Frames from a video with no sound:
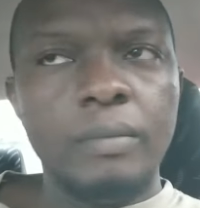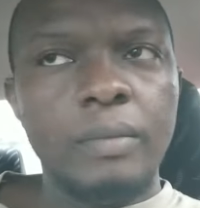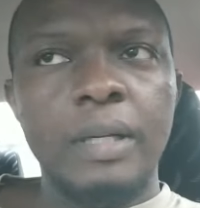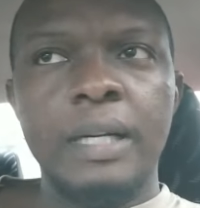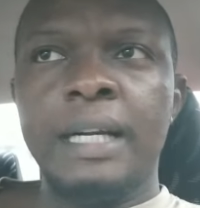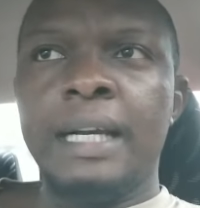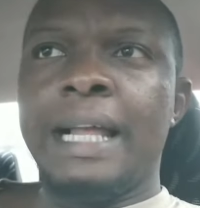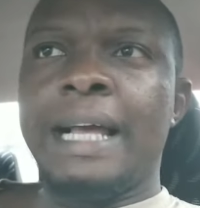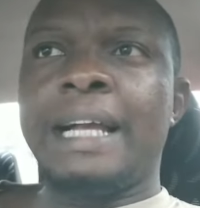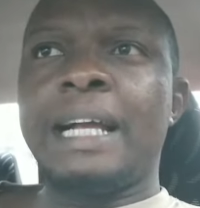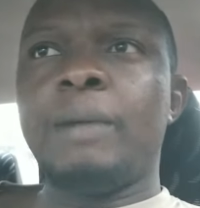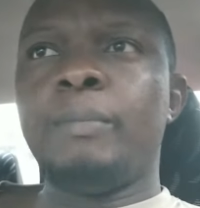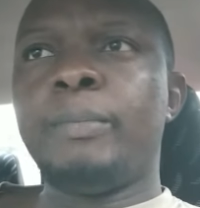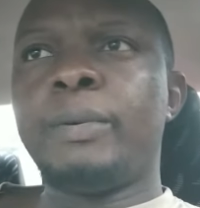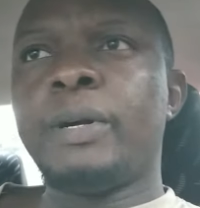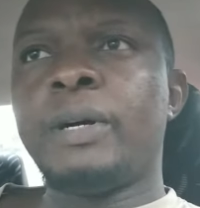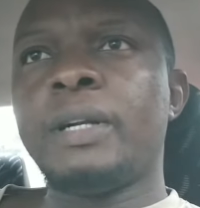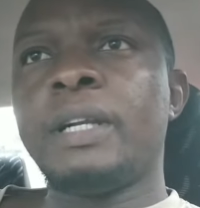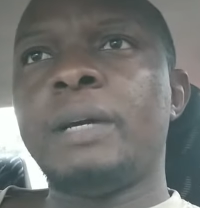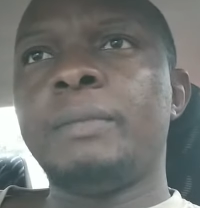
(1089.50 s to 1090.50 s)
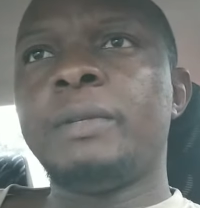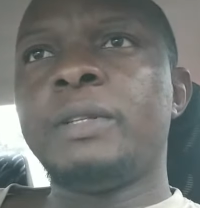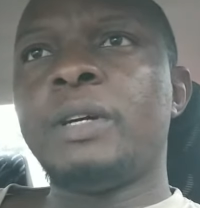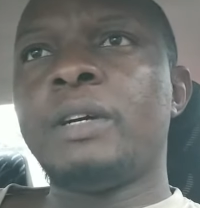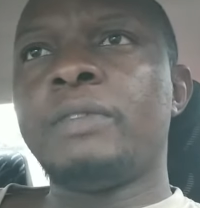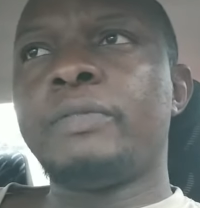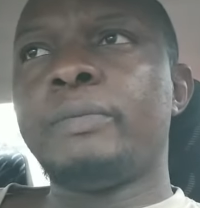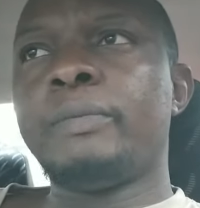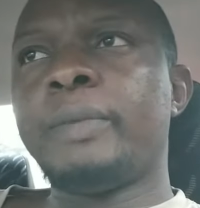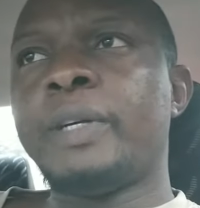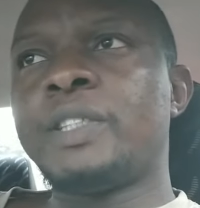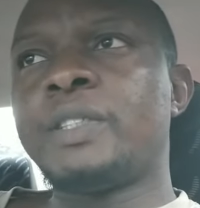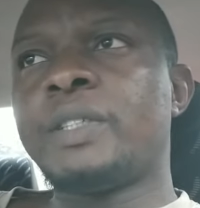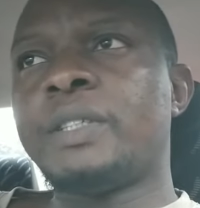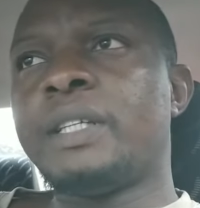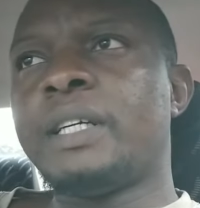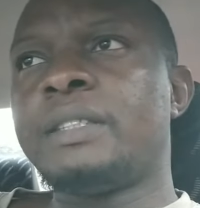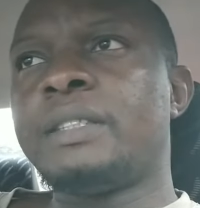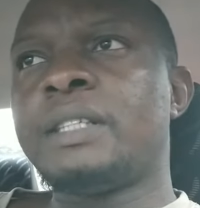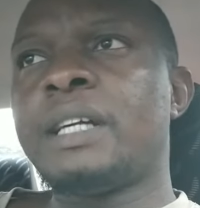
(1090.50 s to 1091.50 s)
like abroad, let me not even mention
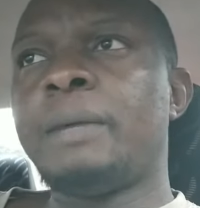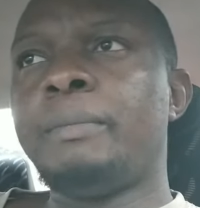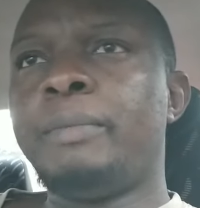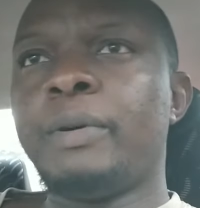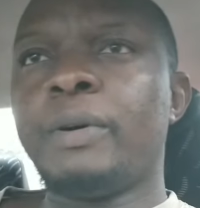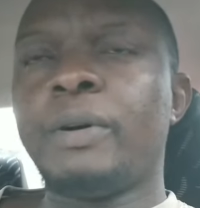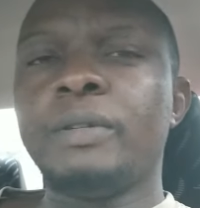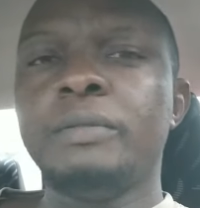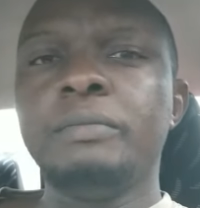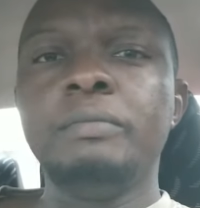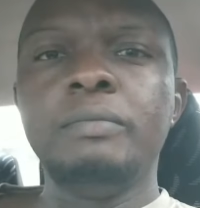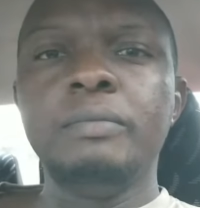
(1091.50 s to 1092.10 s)
Nigeria, abroad,